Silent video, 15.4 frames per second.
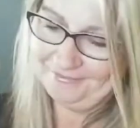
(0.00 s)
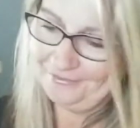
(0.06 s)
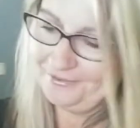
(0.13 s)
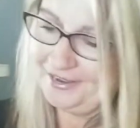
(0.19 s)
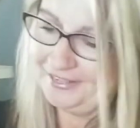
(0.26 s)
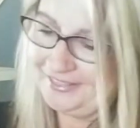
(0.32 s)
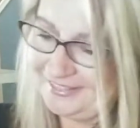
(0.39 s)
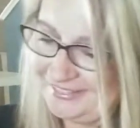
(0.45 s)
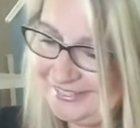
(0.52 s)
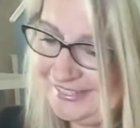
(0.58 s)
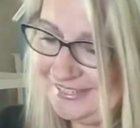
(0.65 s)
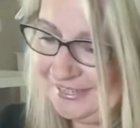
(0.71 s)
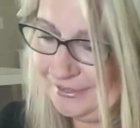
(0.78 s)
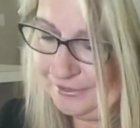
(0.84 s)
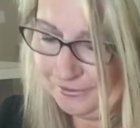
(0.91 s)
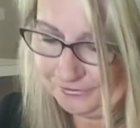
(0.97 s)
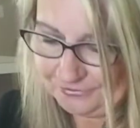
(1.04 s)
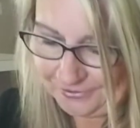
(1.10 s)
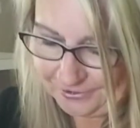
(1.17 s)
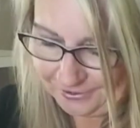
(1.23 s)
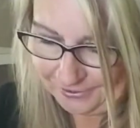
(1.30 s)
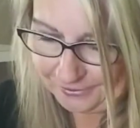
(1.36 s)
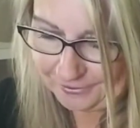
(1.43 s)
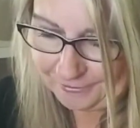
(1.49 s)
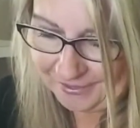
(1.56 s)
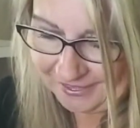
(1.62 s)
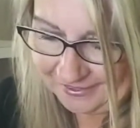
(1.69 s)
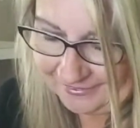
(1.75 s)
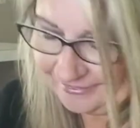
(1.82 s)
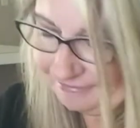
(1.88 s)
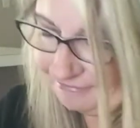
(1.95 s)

read this to you for Hermit.